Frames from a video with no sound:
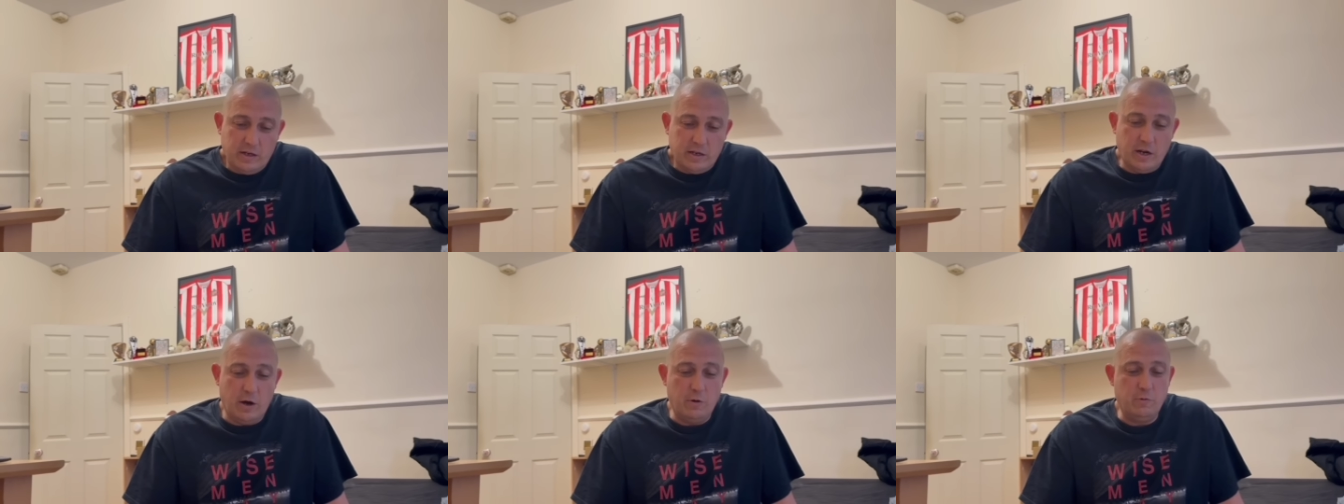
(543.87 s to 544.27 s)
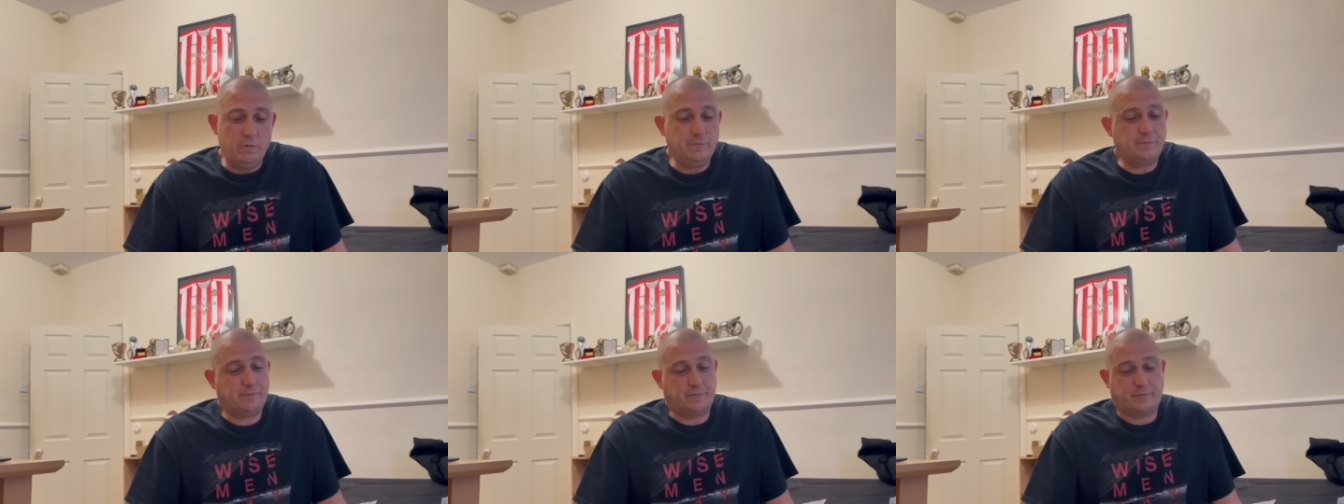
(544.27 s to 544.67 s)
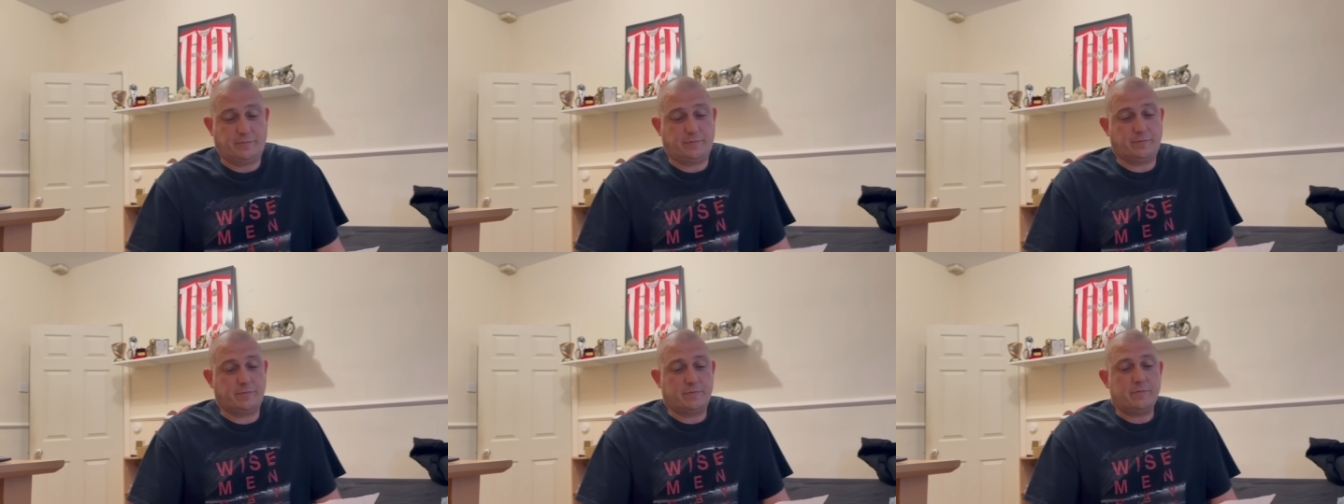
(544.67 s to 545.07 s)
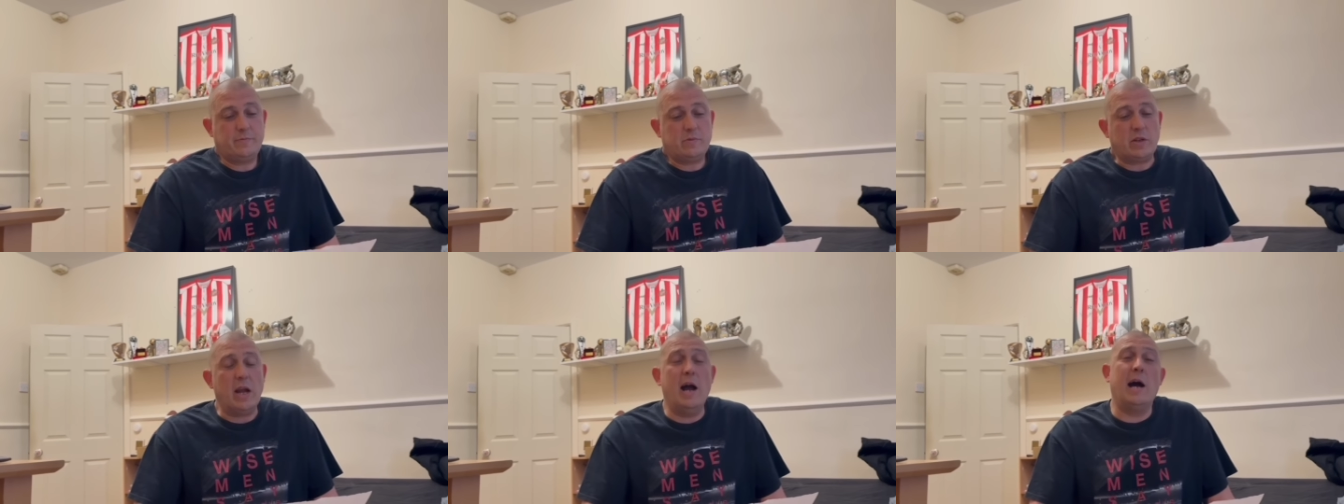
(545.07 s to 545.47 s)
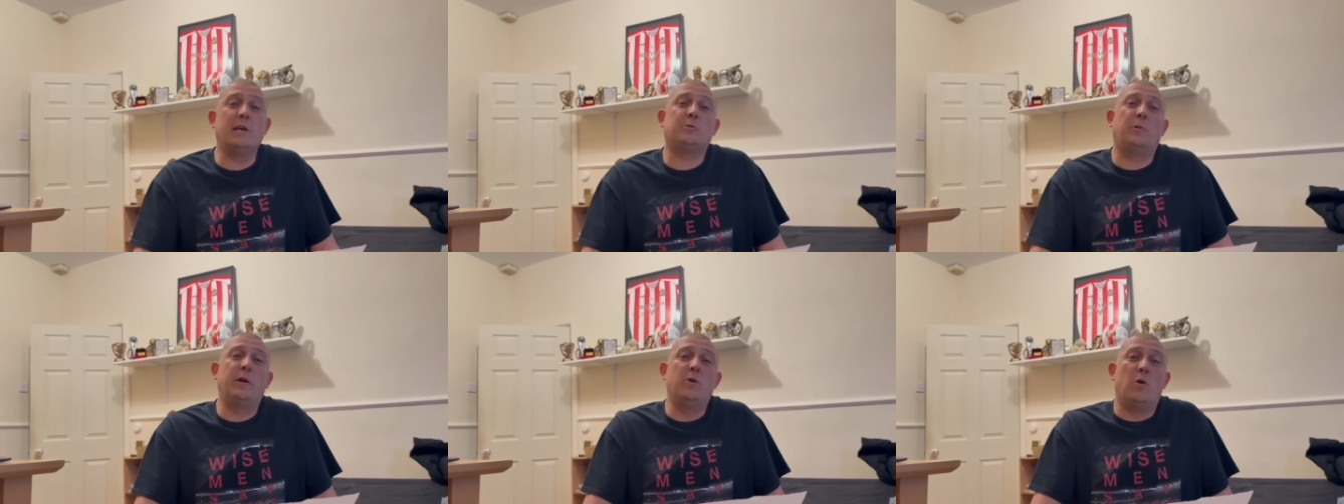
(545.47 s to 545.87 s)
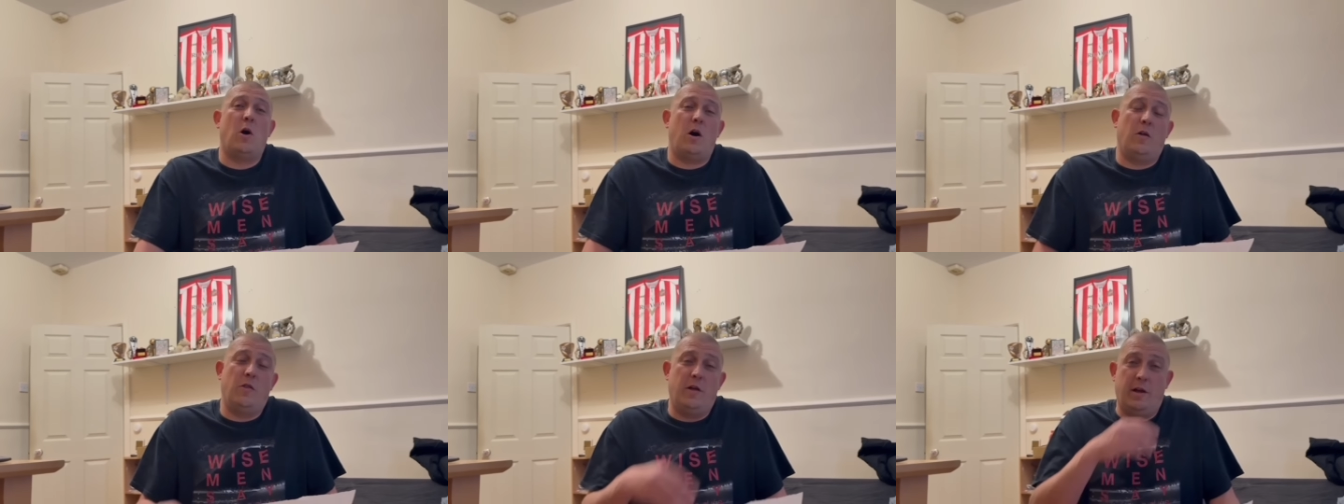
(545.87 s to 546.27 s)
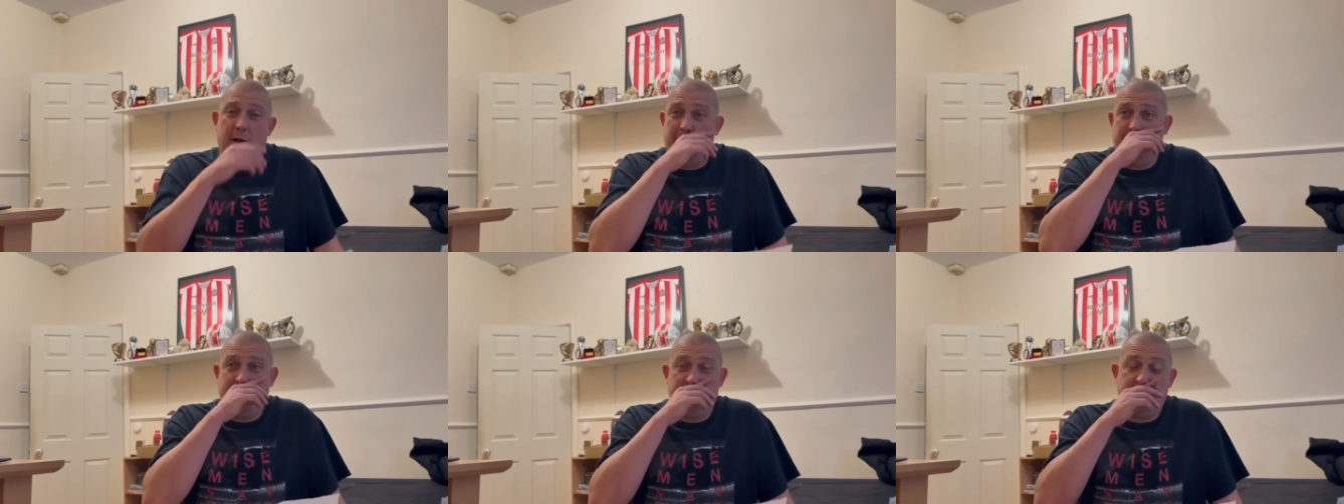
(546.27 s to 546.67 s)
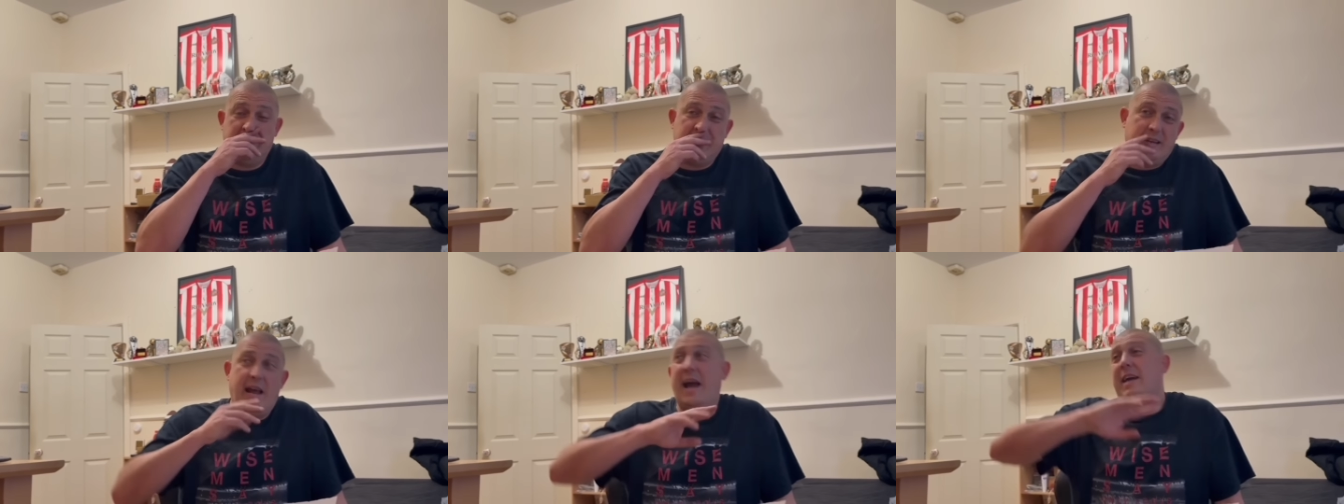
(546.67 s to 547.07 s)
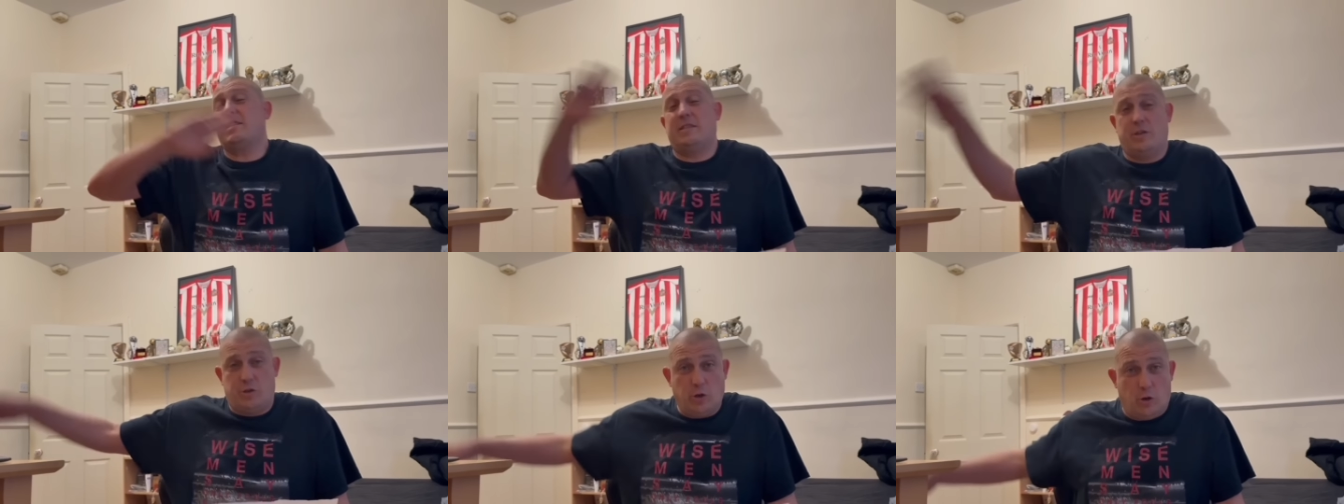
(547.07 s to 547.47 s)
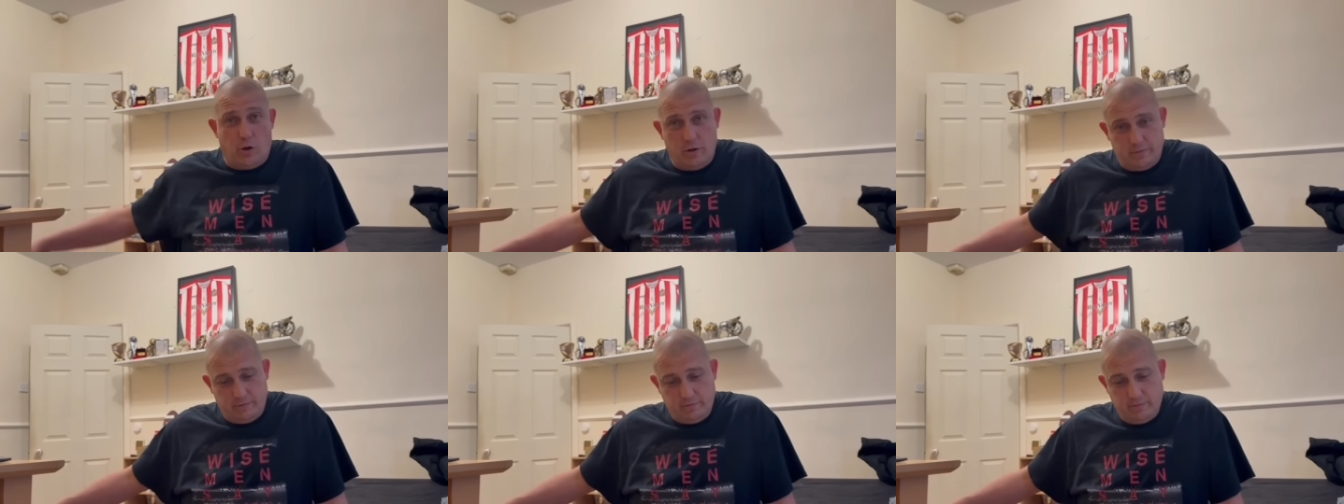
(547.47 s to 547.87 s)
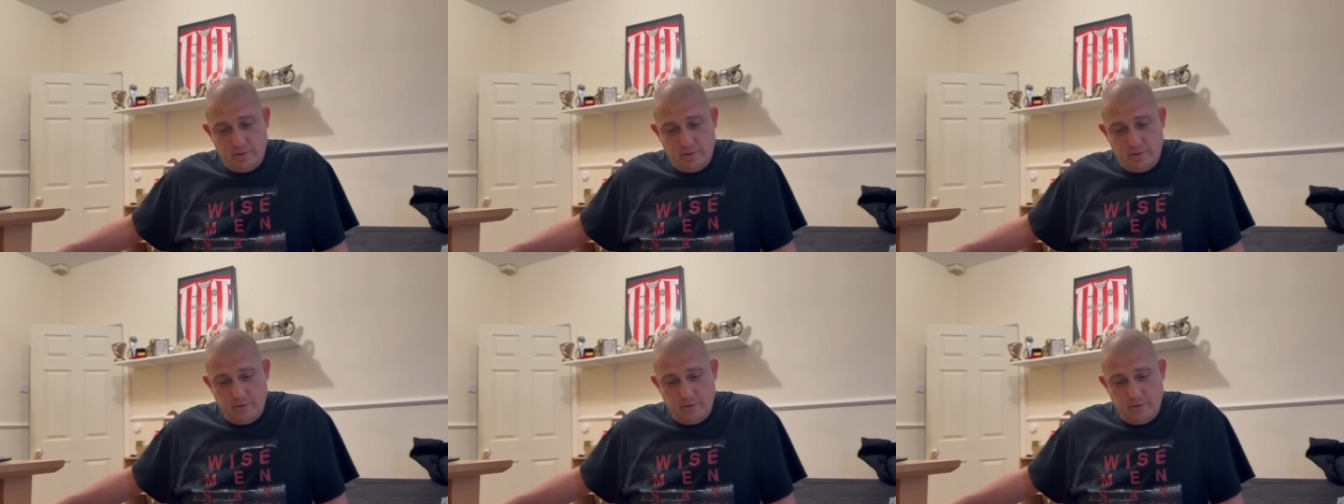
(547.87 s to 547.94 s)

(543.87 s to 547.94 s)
Now, as we know, on the exit door,